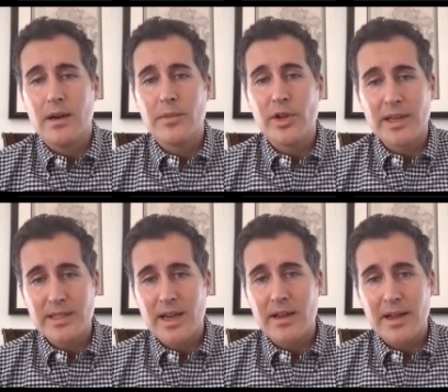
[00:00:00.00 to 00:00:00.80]
You can
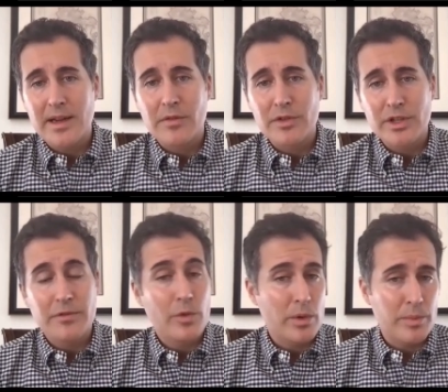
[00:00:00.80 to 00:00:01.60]
design that coverage in
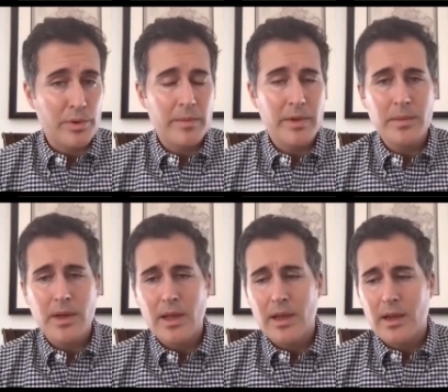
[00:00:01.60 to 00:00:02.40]
for a premium.
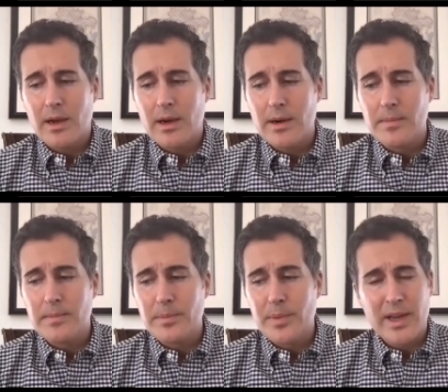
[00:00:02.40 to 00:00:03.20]

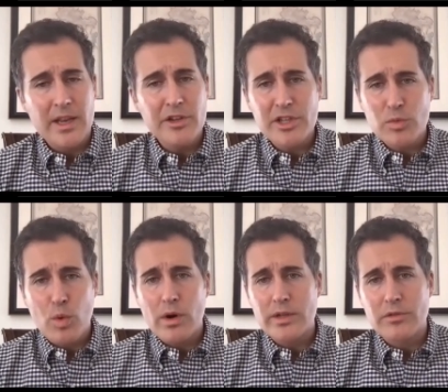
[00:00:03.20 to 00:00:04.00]
But can you just
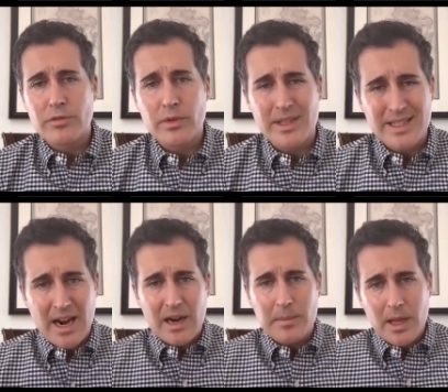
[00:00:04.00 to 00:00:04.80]
walk us through the
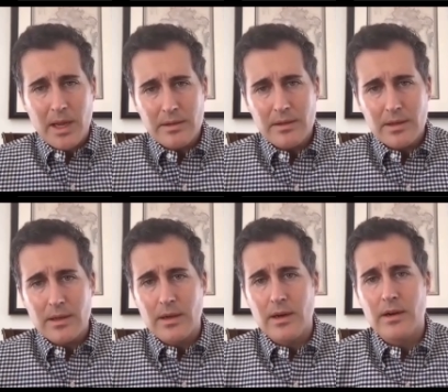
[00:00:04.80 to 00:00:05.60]
timeline
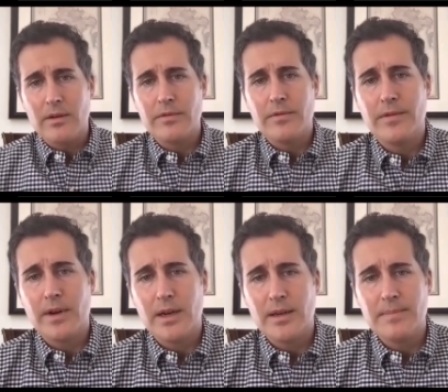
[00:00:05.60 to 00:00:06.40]
of,
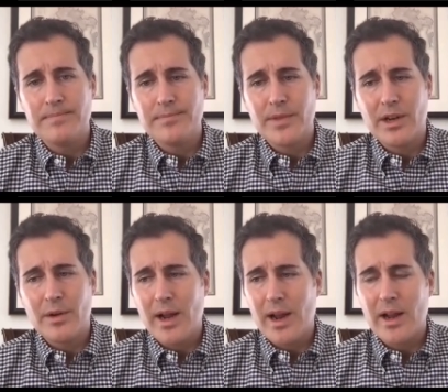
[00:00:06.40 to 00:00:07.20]

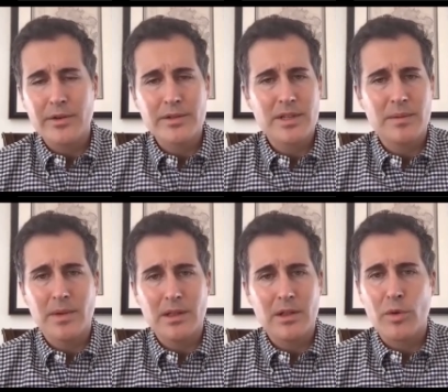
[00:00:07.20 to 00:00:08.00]
I heard some
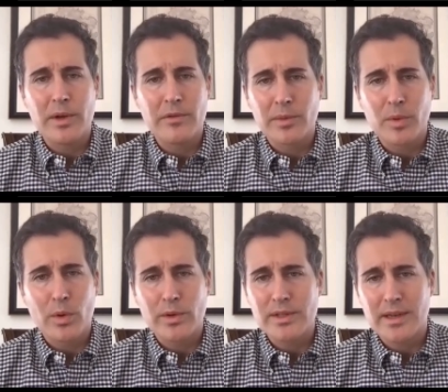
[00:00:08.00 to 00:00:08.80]
alarming
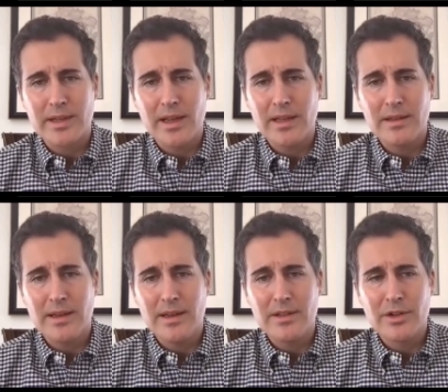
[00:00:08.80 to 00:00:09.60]
reports that
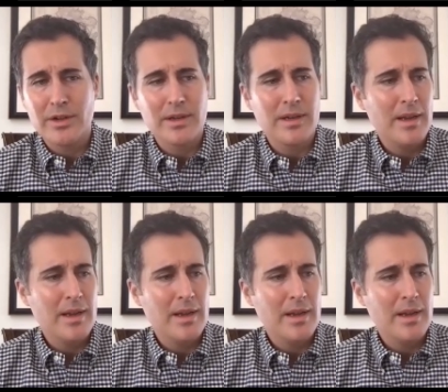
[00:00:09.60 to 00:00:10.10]
it took,